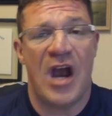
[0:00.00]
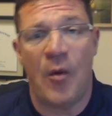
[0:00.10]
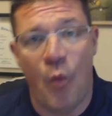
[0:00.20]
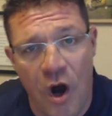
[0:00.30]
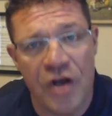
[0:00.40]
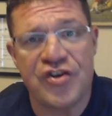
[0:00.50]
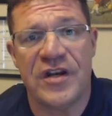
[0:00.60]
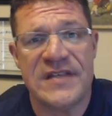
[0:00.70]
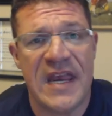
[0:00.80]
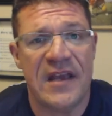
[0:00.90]
I want
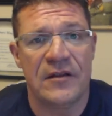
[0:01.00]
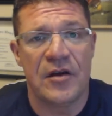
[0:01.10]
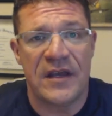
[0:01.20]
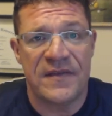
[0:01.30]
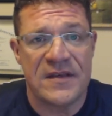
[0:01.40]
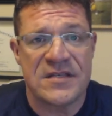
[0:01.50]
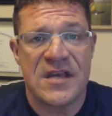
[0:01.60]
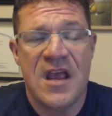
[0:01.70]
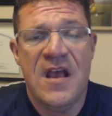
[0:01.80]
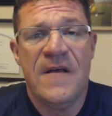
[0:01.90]
you to take a look at
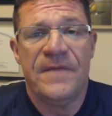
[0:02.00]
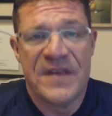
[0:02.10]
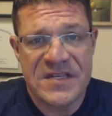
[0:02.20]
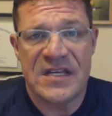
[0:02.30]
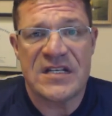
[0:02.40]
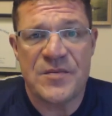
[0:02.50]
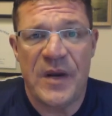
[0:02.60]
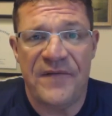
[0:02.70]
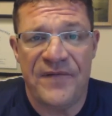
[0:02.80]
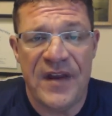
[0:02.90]
this
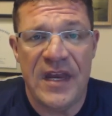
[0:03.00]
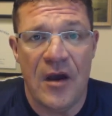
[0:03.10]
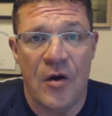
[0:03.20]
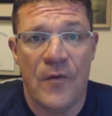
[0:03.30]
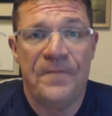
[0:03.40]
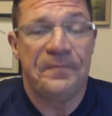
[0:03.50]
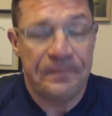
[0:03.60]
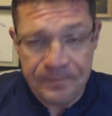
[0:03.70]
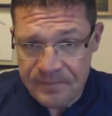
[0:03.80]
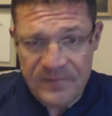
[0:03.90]
6-minute video
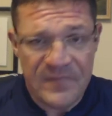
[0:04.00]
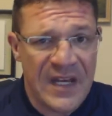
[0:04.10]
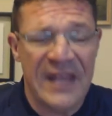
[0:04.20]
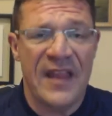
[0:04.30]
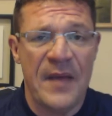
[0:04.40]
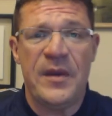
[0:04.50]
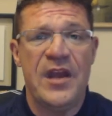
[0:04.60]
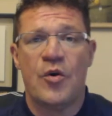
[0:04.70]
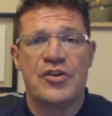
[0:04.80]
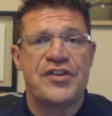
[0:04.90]
and let me
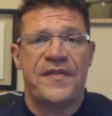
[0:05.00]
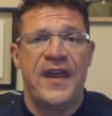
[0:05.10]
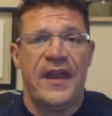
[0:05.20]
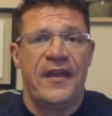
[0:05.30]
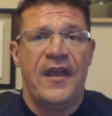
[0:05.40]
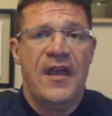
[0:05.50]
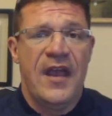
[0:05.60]
know what you think.